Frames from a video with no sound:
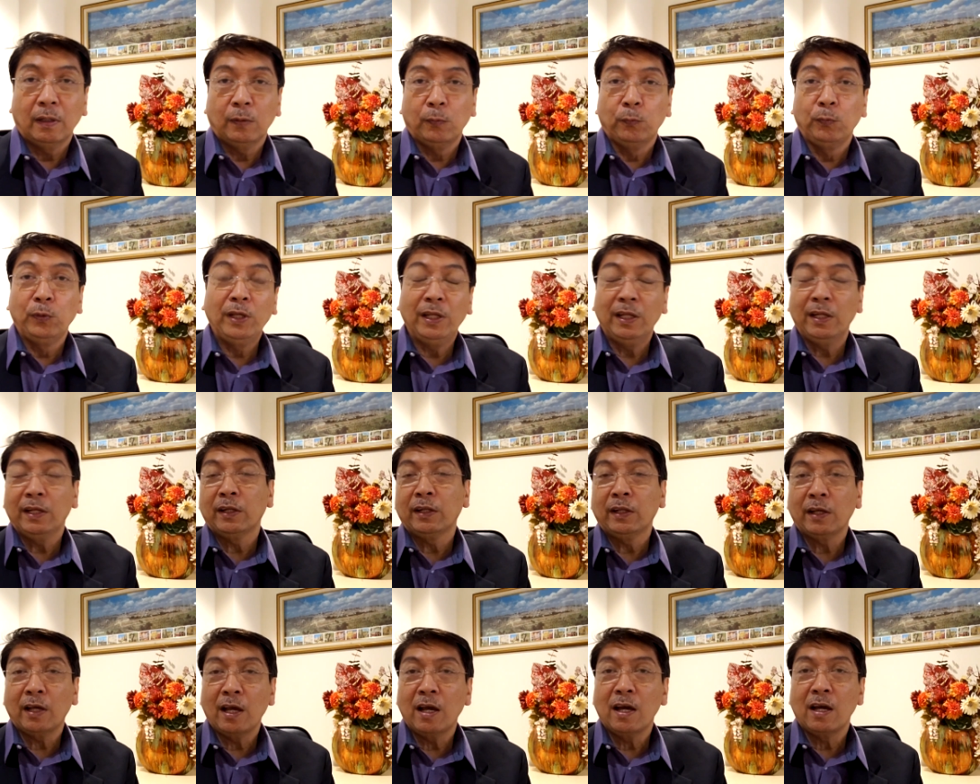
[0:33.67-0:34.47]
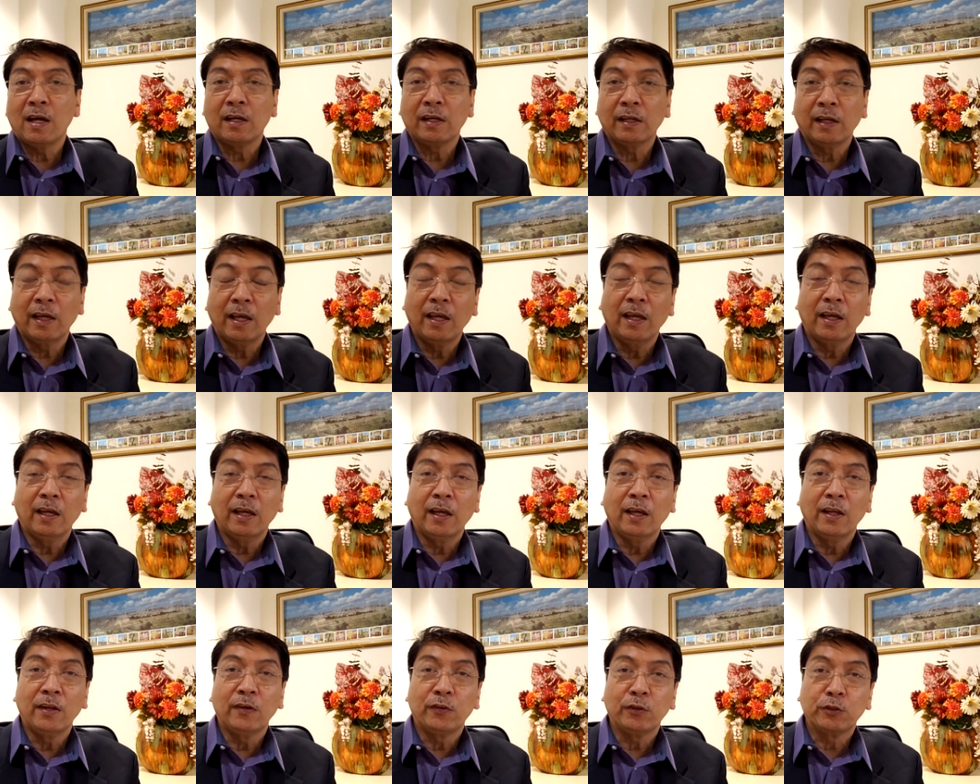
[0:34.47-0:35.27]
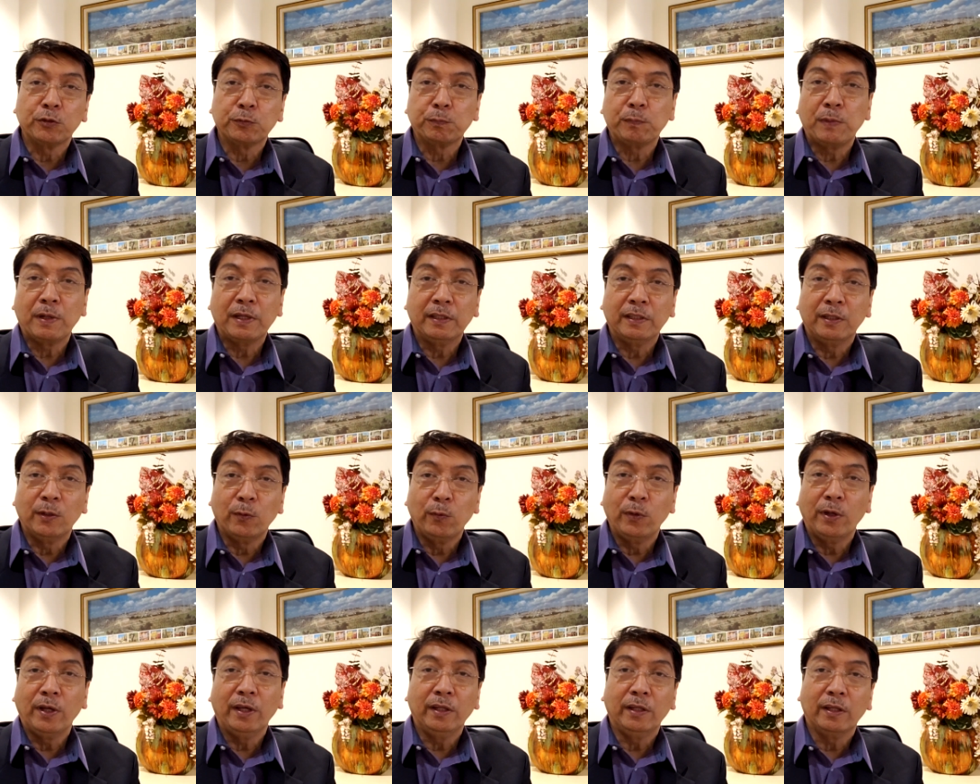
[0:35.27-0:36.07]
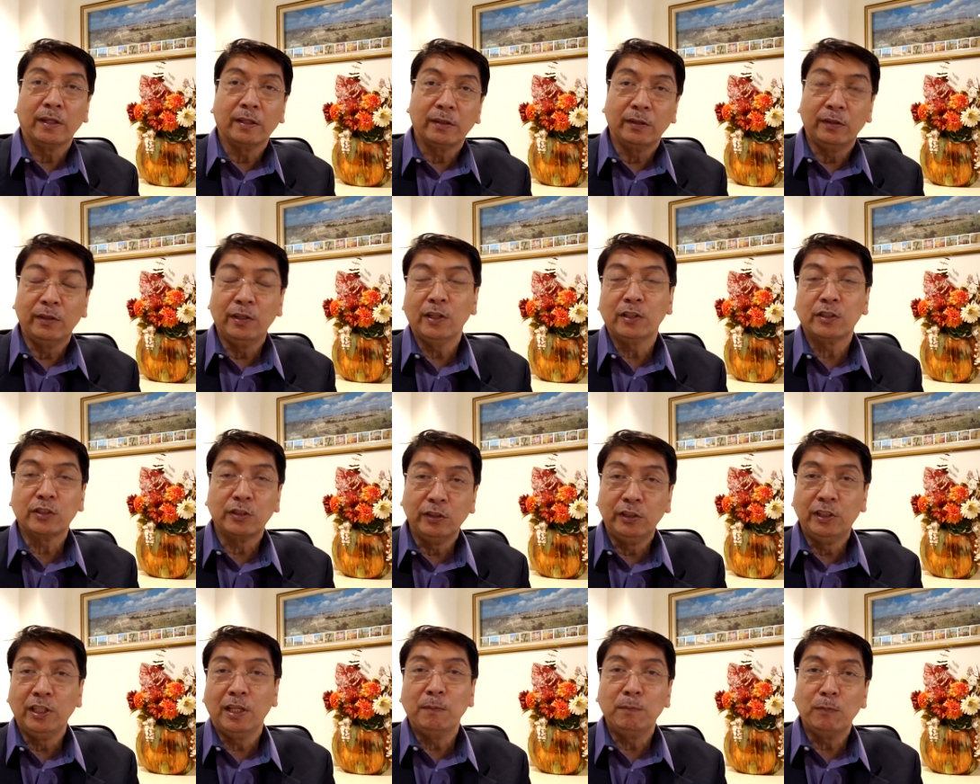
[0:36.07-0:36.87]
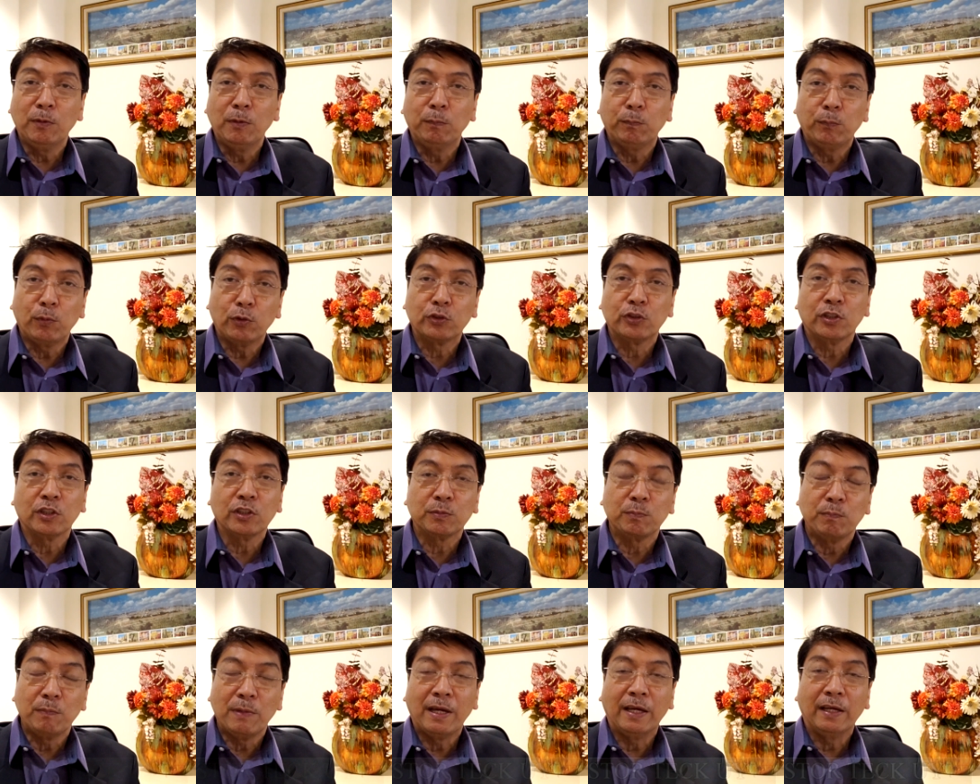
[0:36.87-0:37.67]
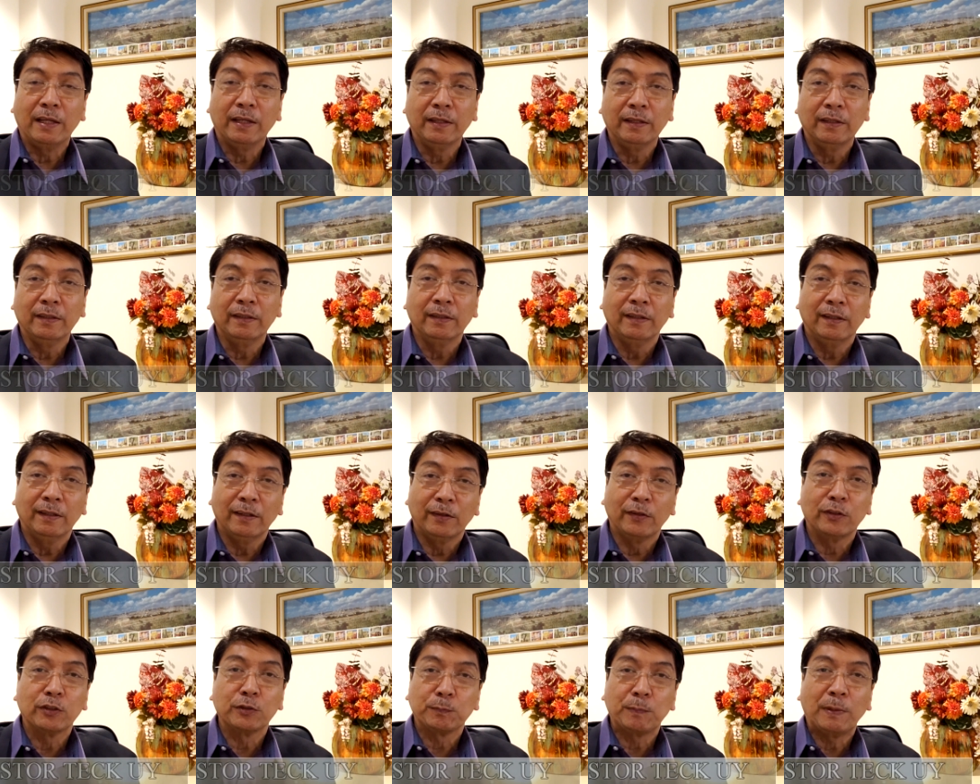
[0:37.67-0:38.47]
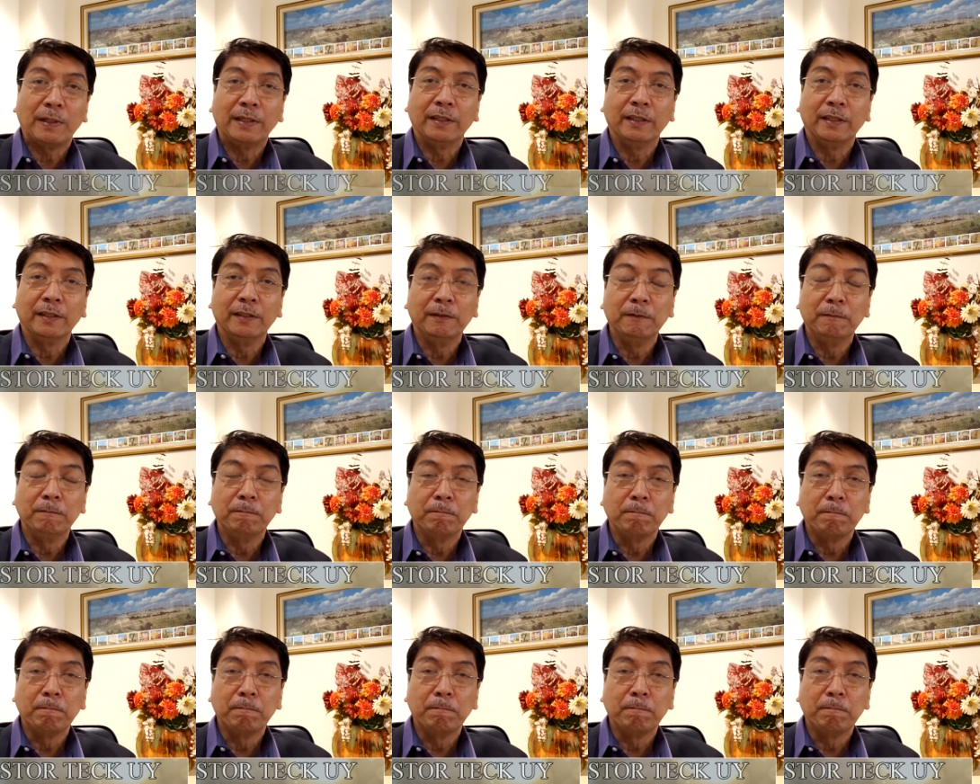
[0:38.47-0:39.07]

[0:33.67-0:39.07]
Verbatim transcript: we react and respond the way that this demon-possessed man responded.